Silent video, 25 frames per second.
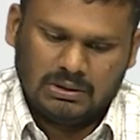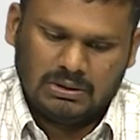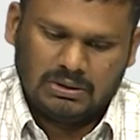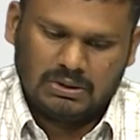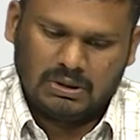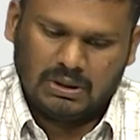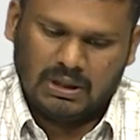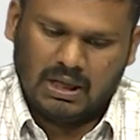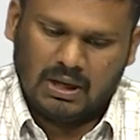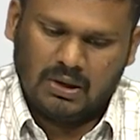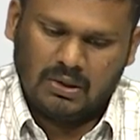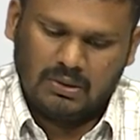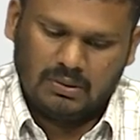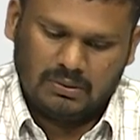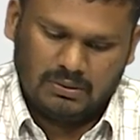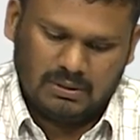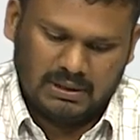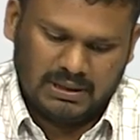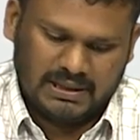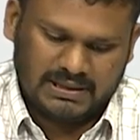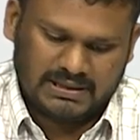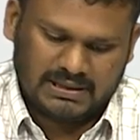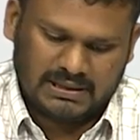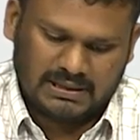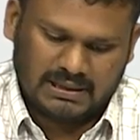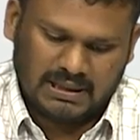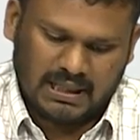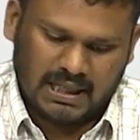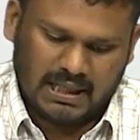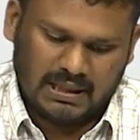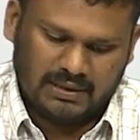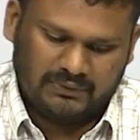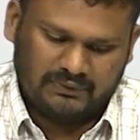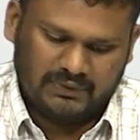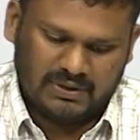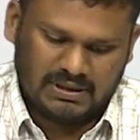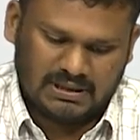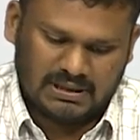So, now let us
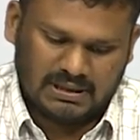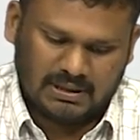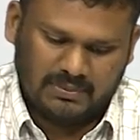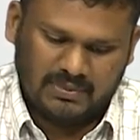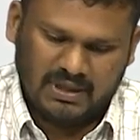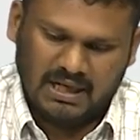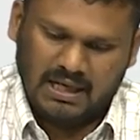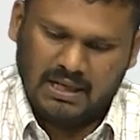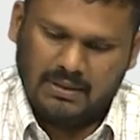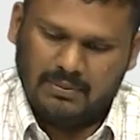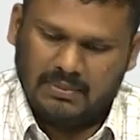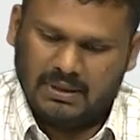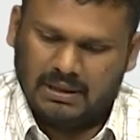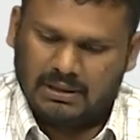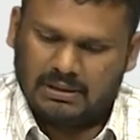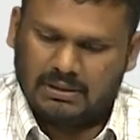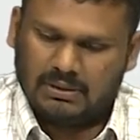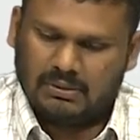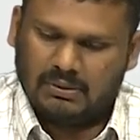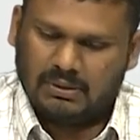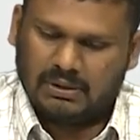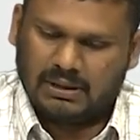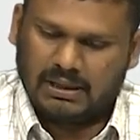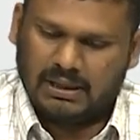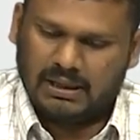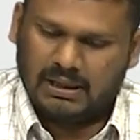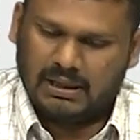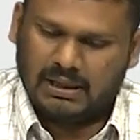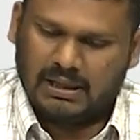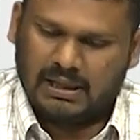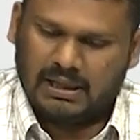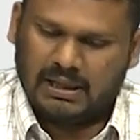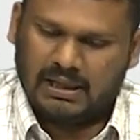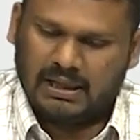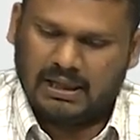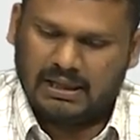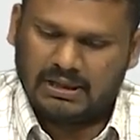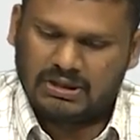start with some element, okay,
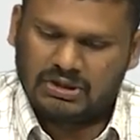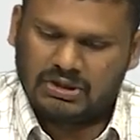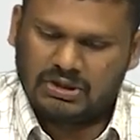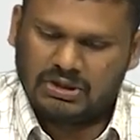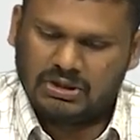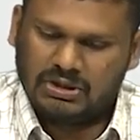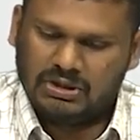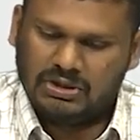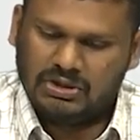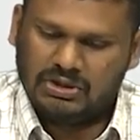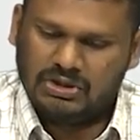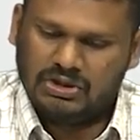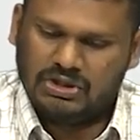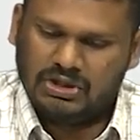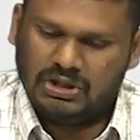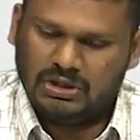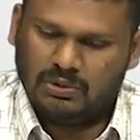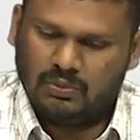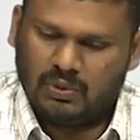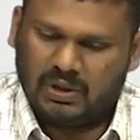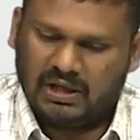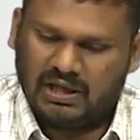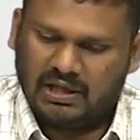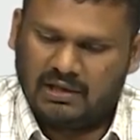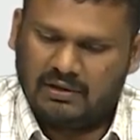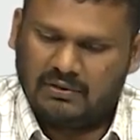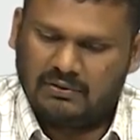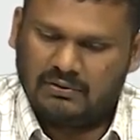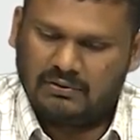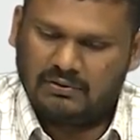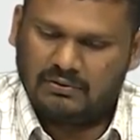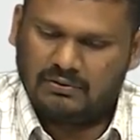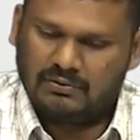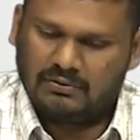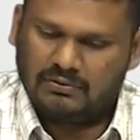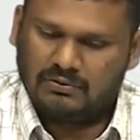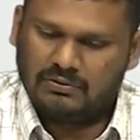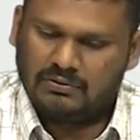H in Gy.
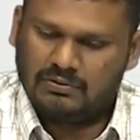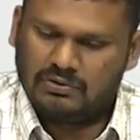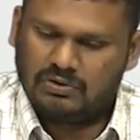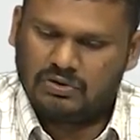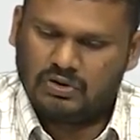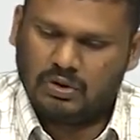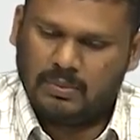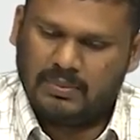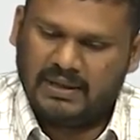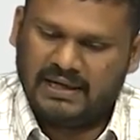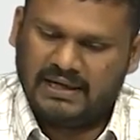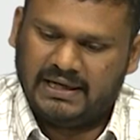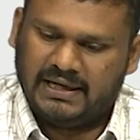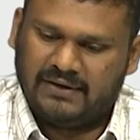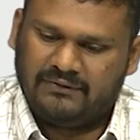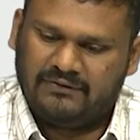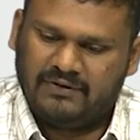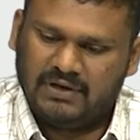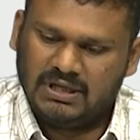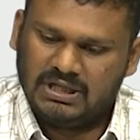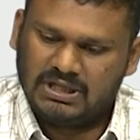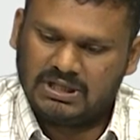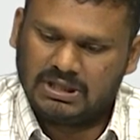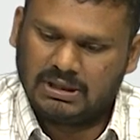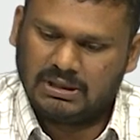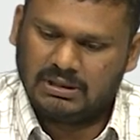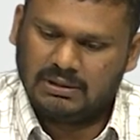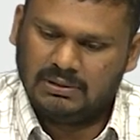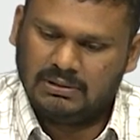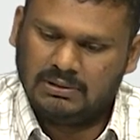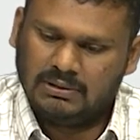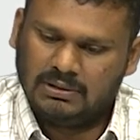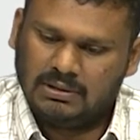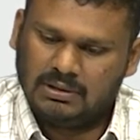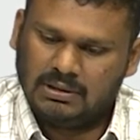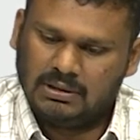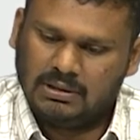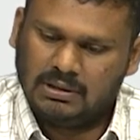So, by definition,
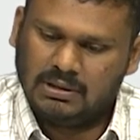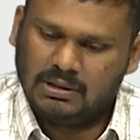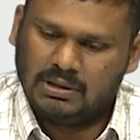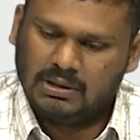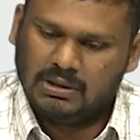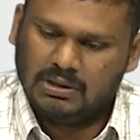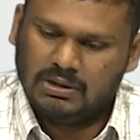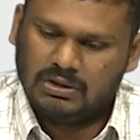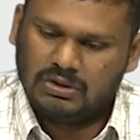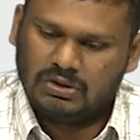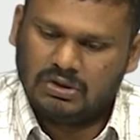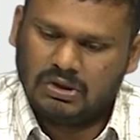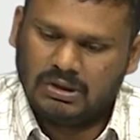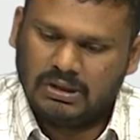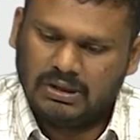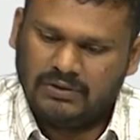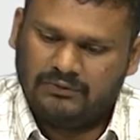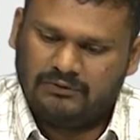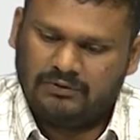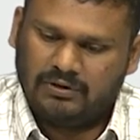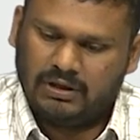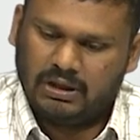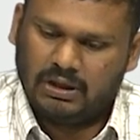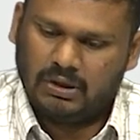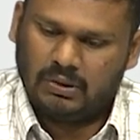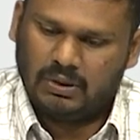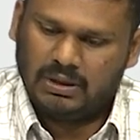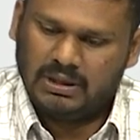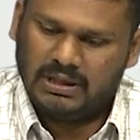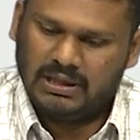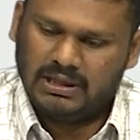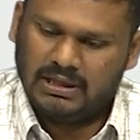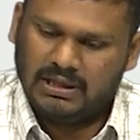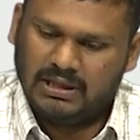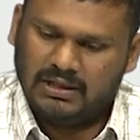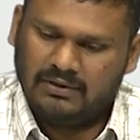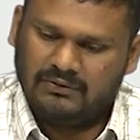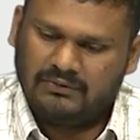so if and
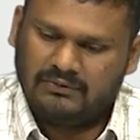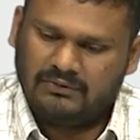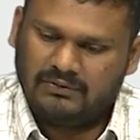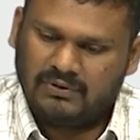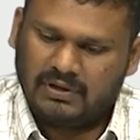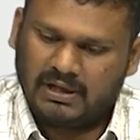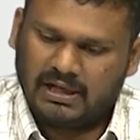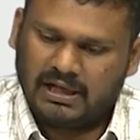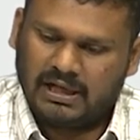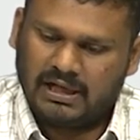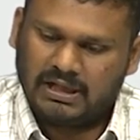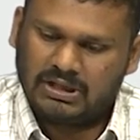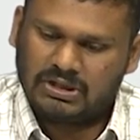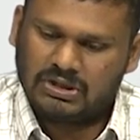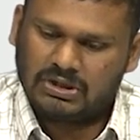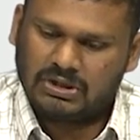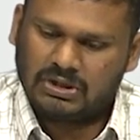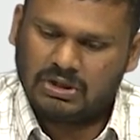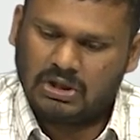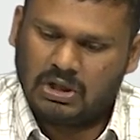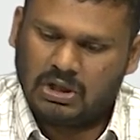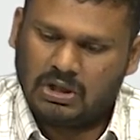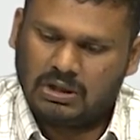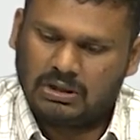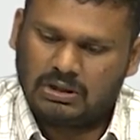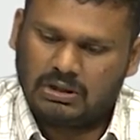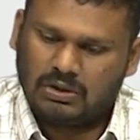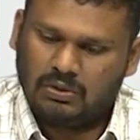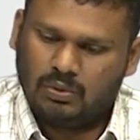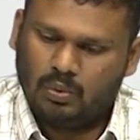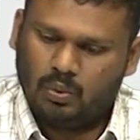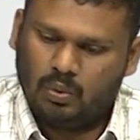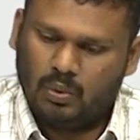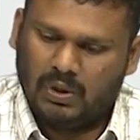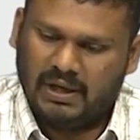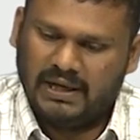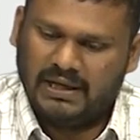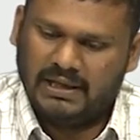only if H dot
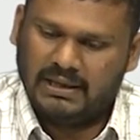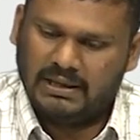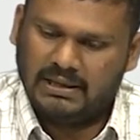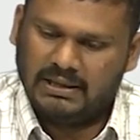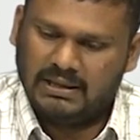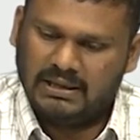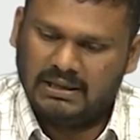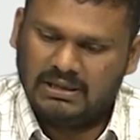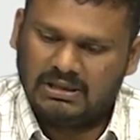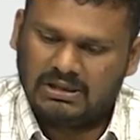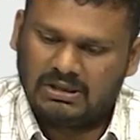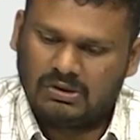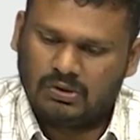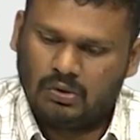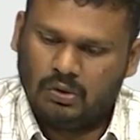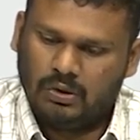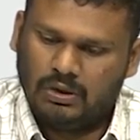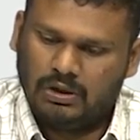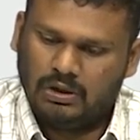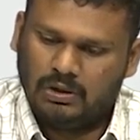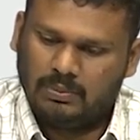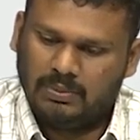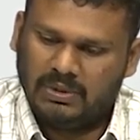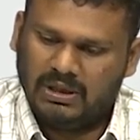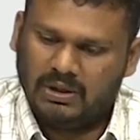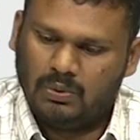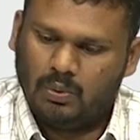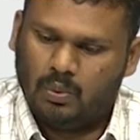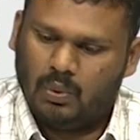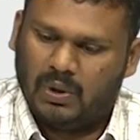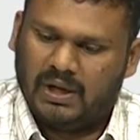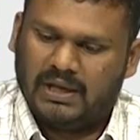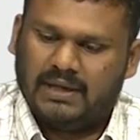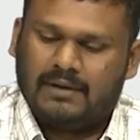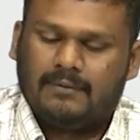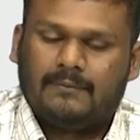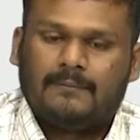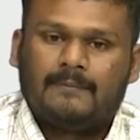Y is going to be
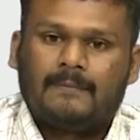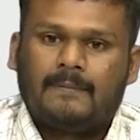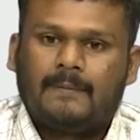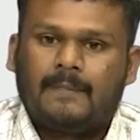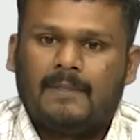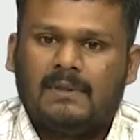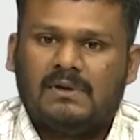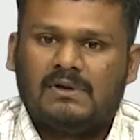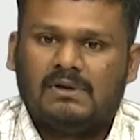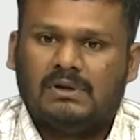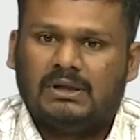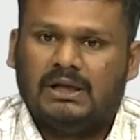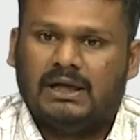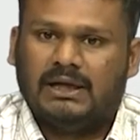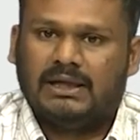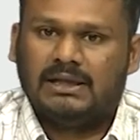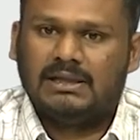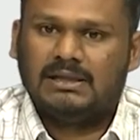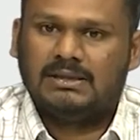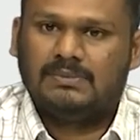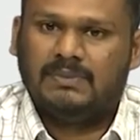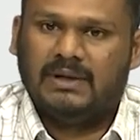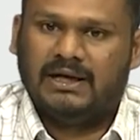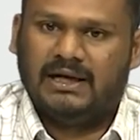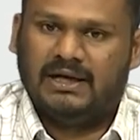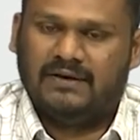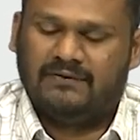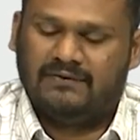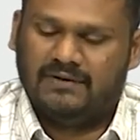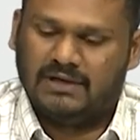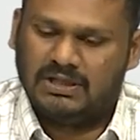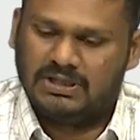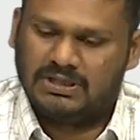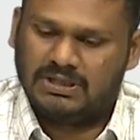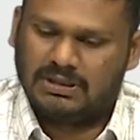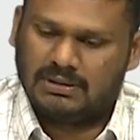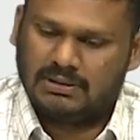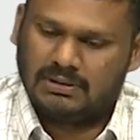Y. So, that is by
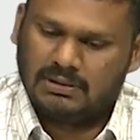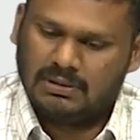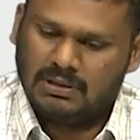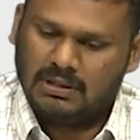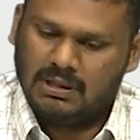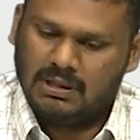definition.